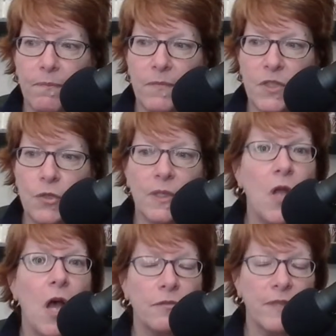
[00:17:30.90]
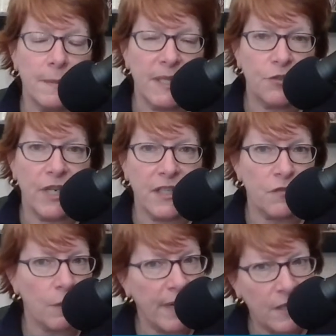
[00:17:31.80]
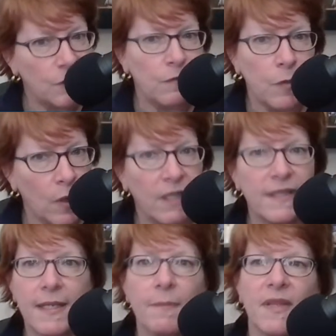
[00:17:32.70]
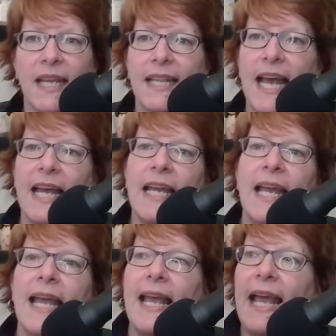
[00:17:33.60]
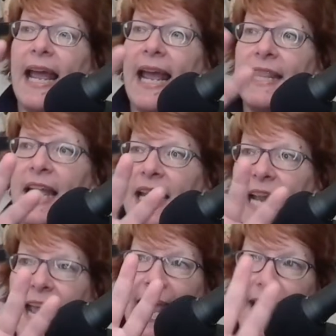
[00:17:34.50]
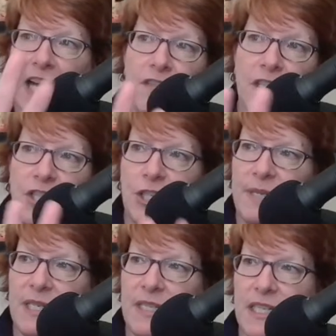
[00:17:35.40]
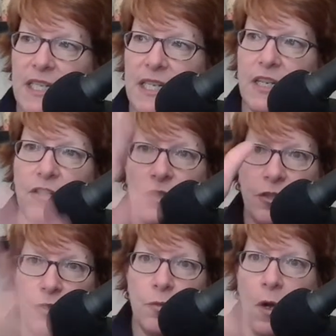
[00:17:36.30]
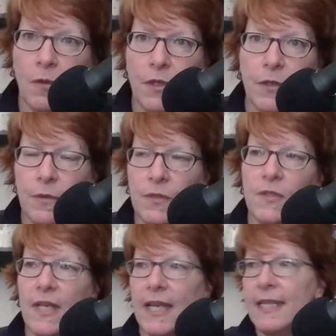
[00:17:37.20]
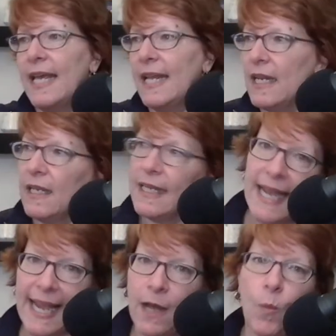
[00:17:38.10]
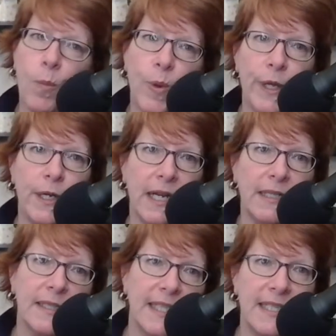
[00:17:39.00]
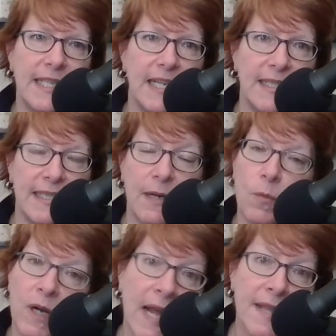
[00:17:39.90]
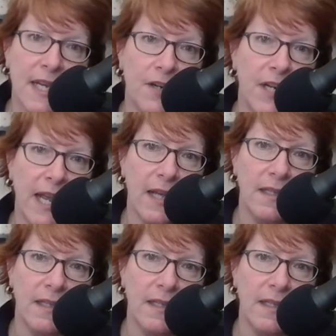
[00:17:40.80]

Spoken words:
do a logarithmic transformation for it, something like that. And then have the GPT do all those and then output a clean data set. We're not there yet.